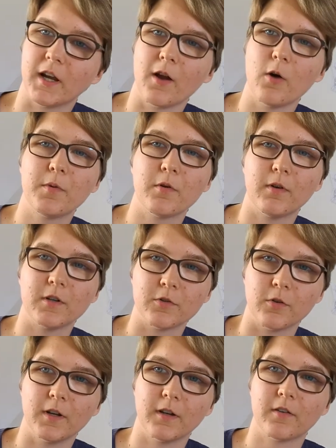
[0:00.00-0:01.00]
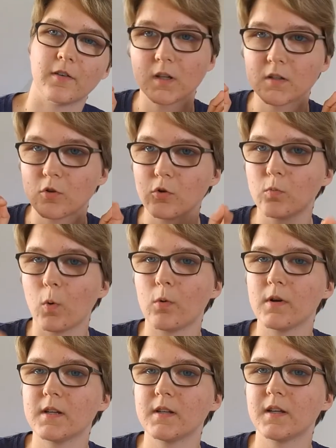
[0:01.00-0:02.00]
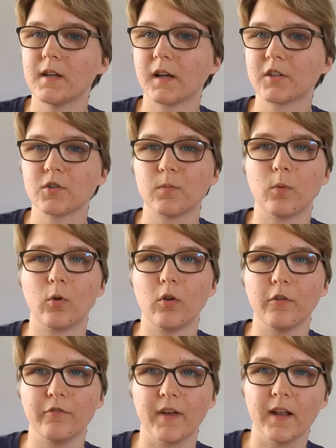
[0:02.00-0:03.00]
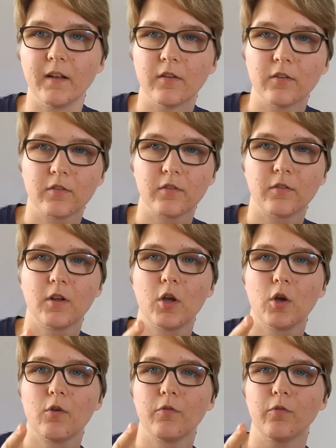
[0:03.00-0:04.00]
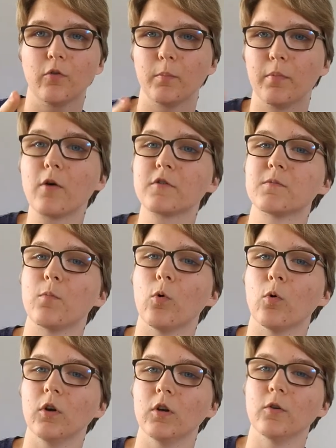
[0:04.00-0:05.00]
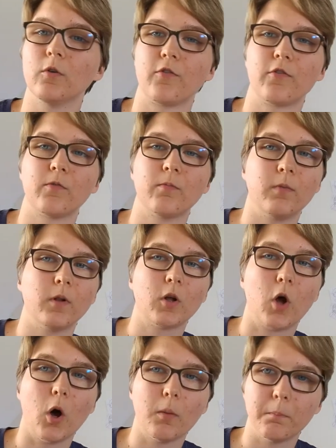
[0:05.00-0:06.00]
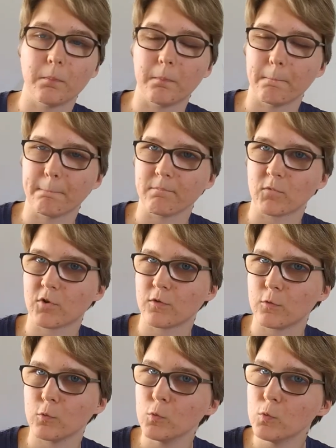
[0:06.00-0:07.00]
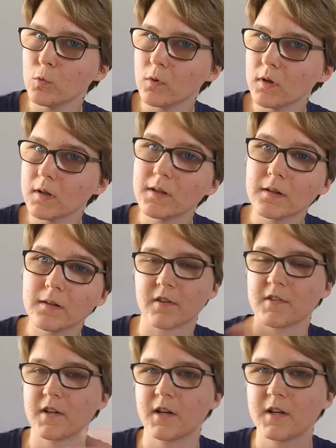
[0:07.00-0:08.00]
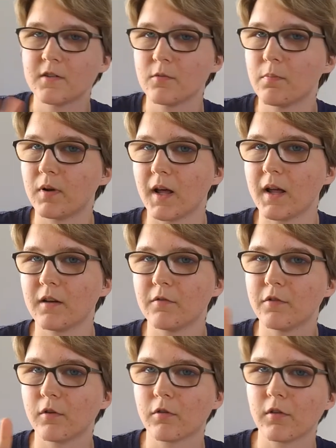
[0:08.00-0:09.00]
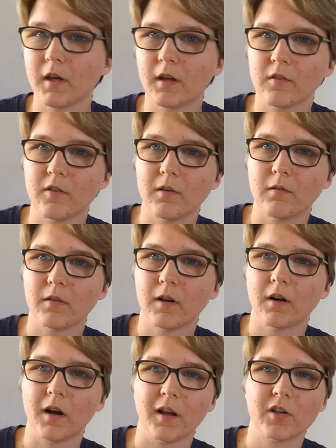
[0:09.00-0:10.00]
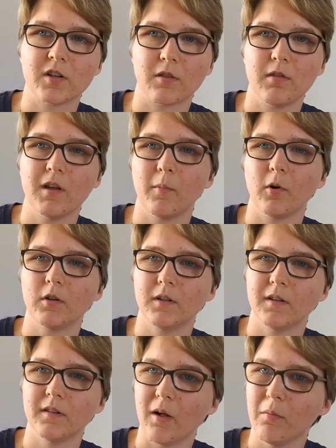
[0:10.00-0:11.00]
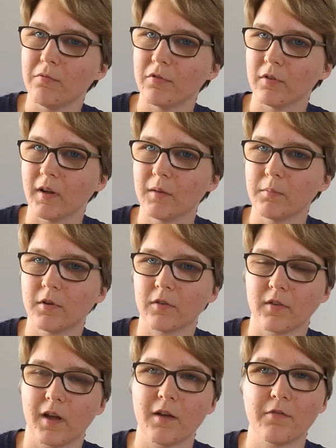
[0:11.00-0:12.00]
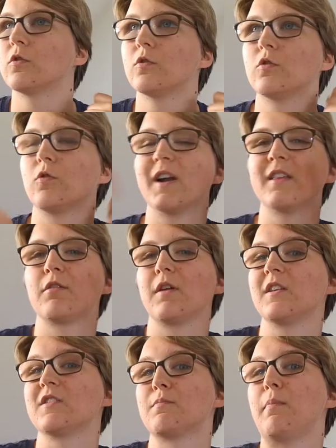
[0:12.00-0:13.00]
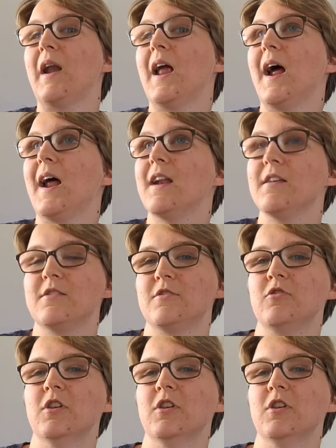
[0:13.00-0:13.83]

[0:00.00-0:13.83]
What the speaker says: I hope you enjoyed it. And don't worry, the actual event for post-war Lutz will come soon. I need to plan a few things here and there. I think I'm gonna need help for that because I have great things planned.